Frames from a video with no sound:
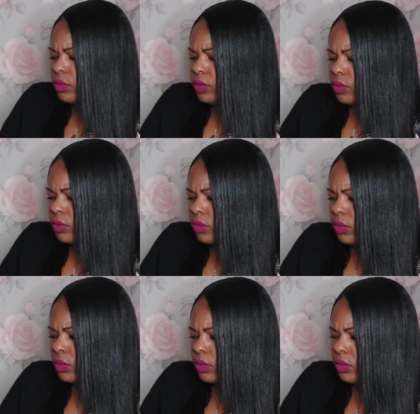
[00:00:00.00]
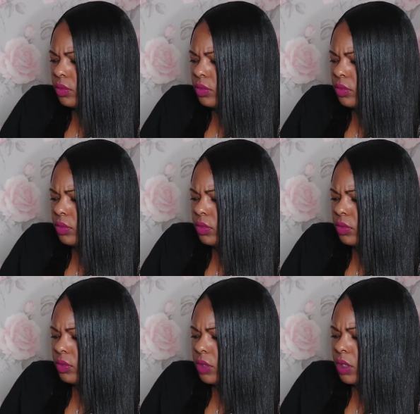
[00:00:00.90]

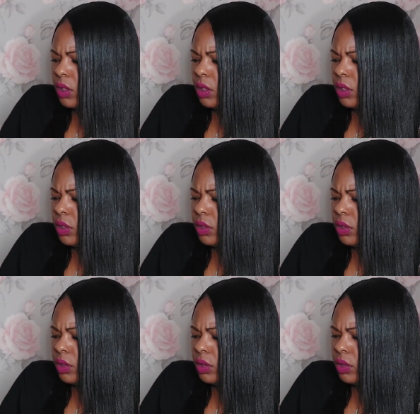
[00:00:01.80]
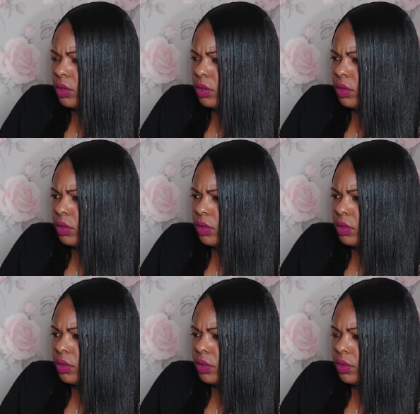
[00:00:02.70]

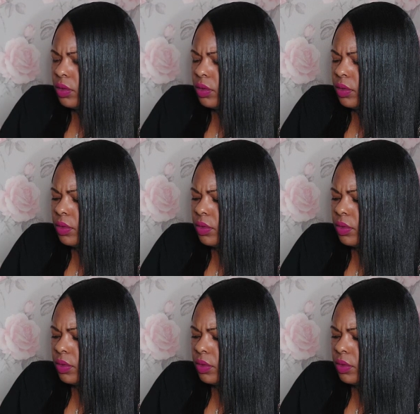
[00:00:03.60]
Nothing is said.